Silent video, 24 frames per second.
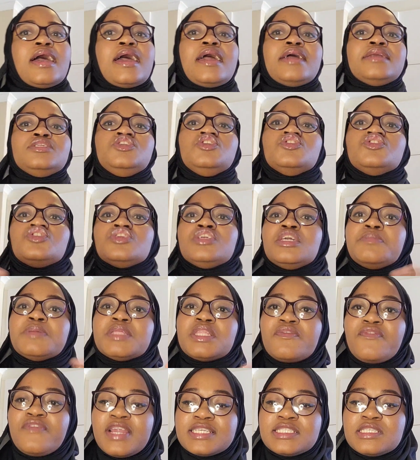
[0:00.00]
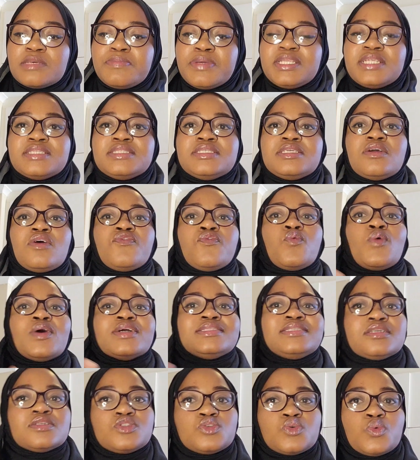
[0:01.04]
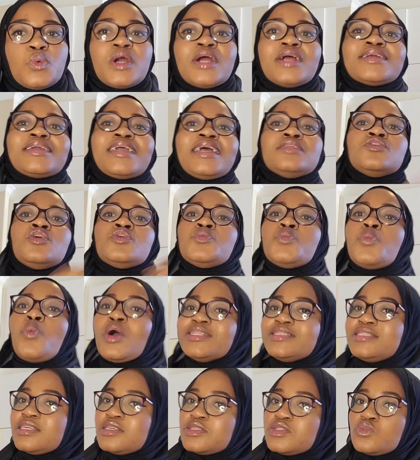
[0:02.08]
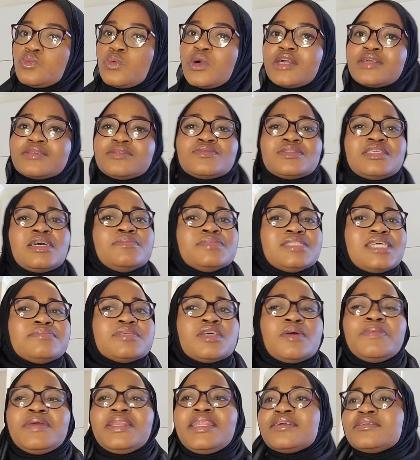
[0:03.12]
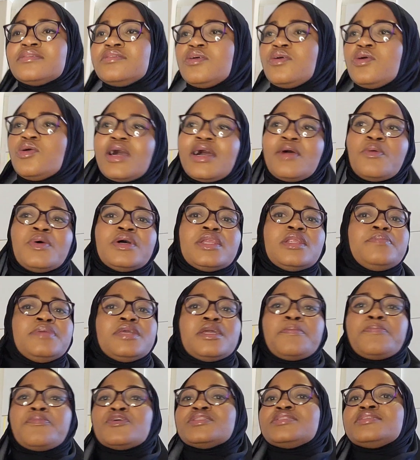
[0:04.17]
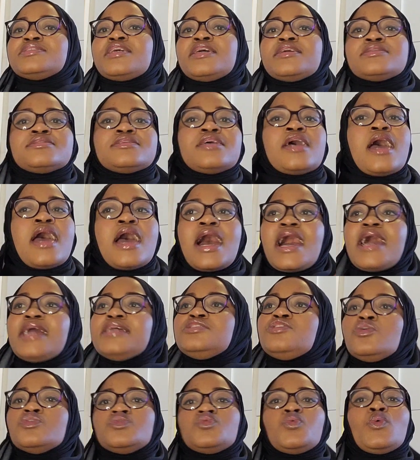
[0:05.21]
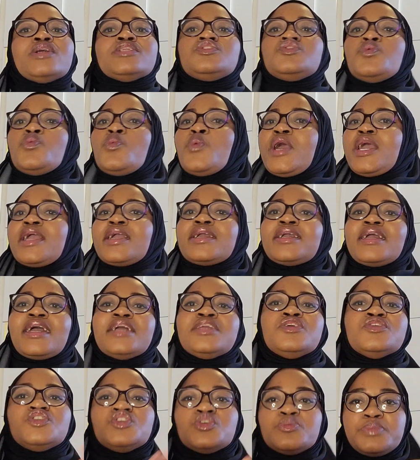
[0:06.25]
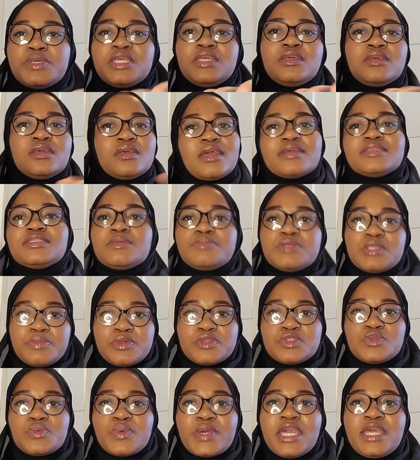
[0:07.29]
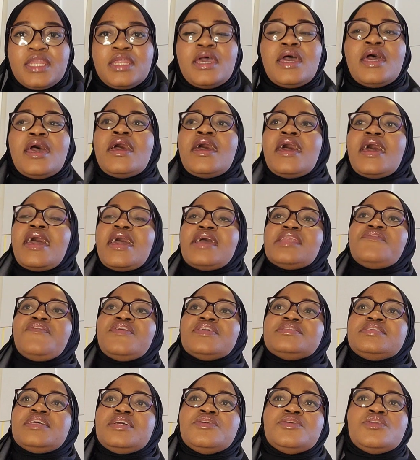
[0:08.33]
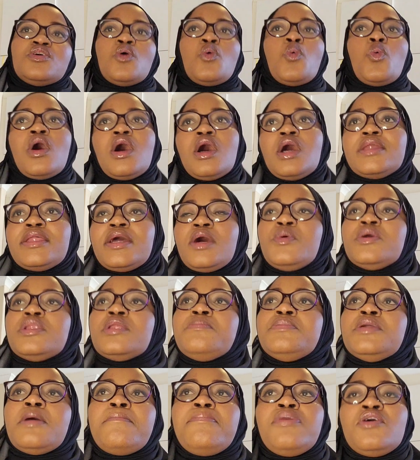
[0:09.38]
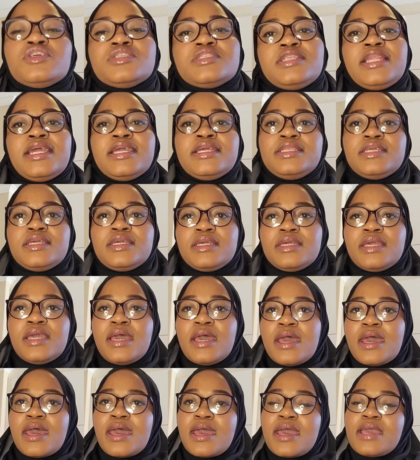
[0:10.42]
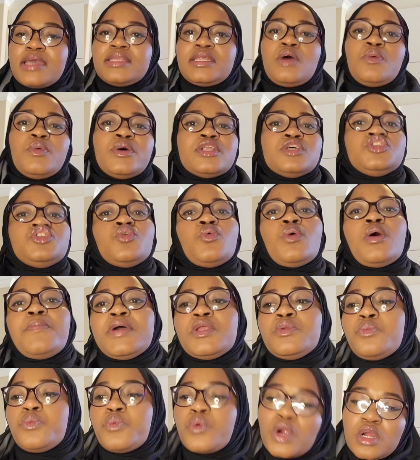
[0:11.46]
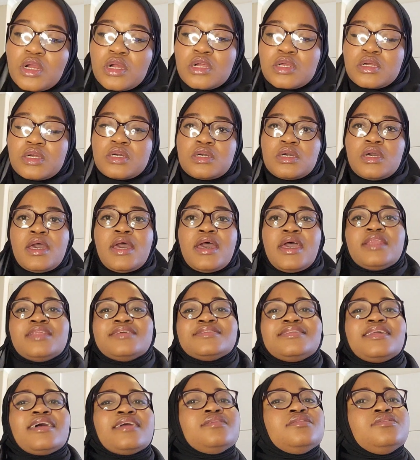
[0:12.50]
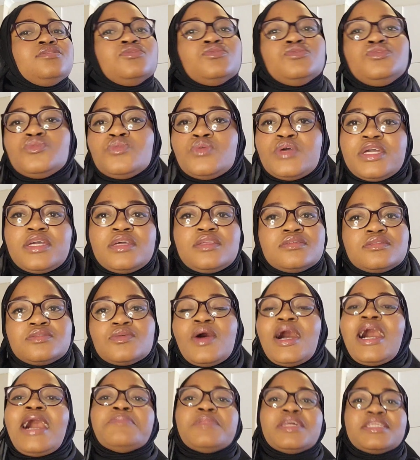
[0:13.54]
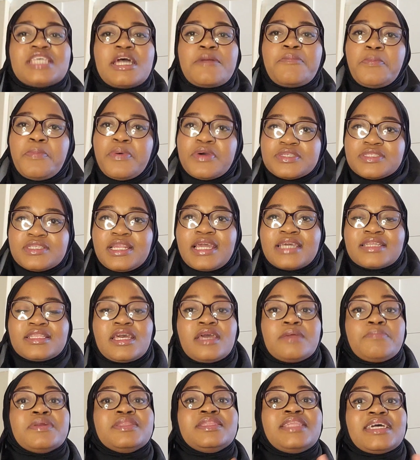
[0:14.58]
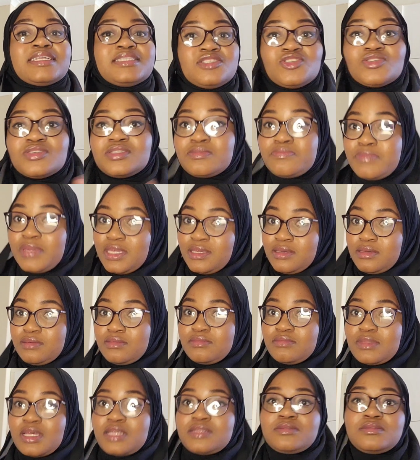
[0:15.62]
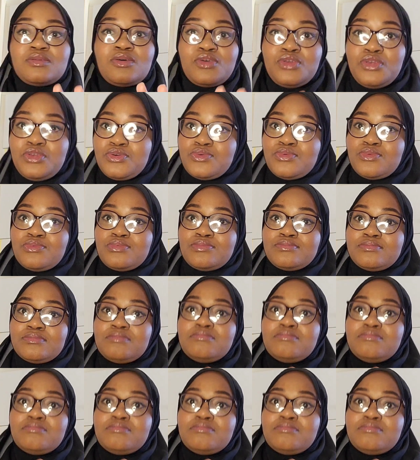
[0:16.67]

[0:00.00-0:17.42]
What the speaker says: And you should give me the flexibility of wanting to work and not wanting to work. So sometimes I'll be like, no, I want to be a princess. I don't want to work. And you should be acceptable to it. And if I say, you know what, I want to be a boss lady and I want to show up at work. And he's like, you do it. So I'm the type of person like that. But that's just me. That's not you.